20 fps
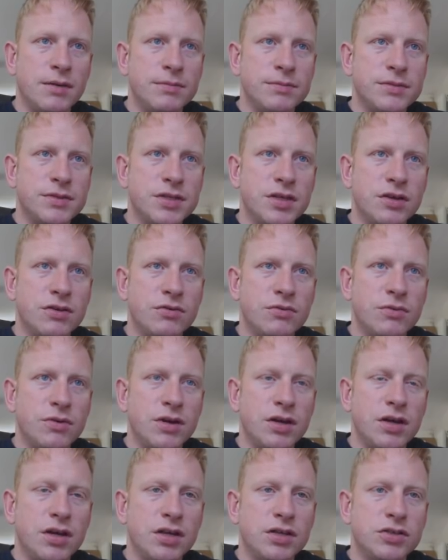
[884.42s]
So
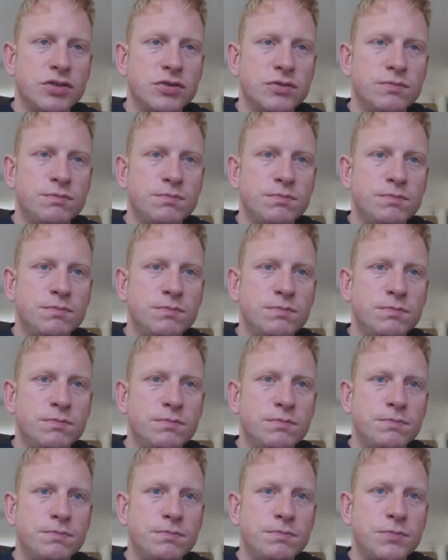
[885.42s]
I
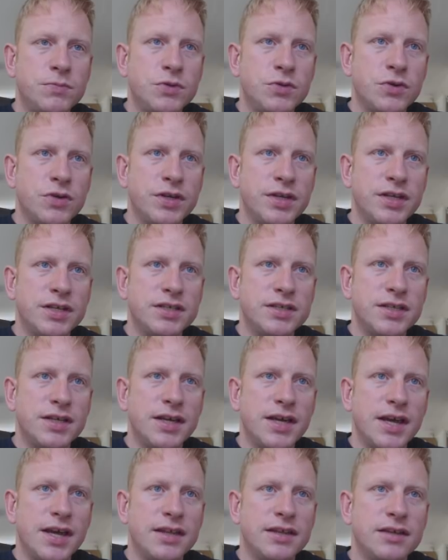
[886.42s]
join these
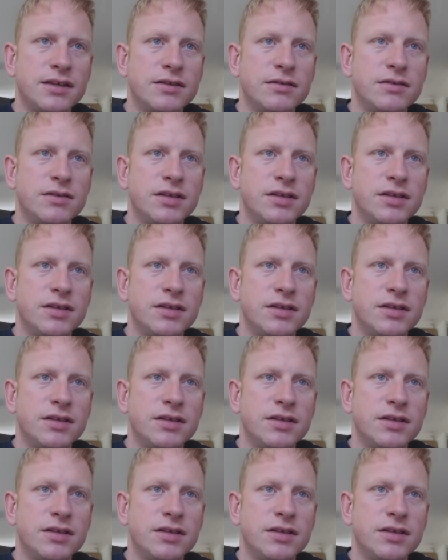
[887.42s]
together,